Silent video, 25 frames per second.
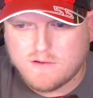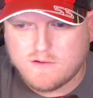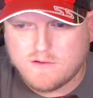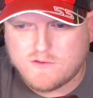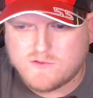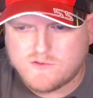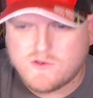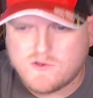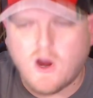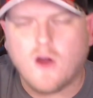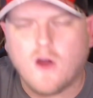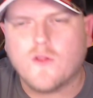
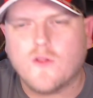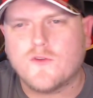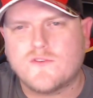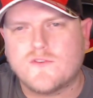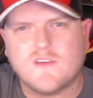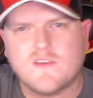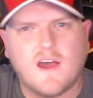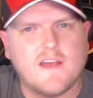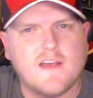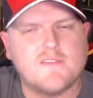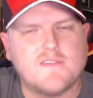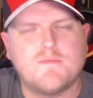Carlos
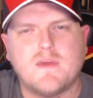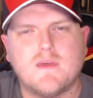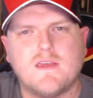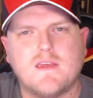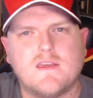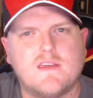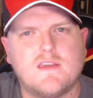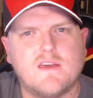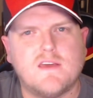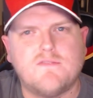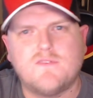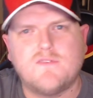Sainz being
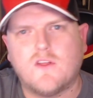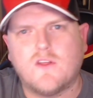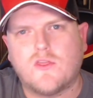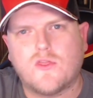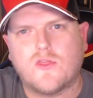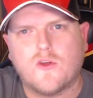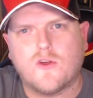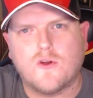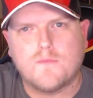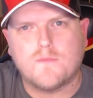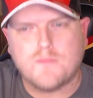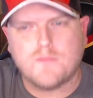gifted
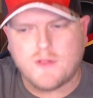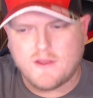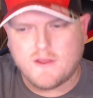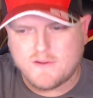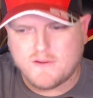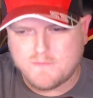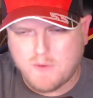3rd place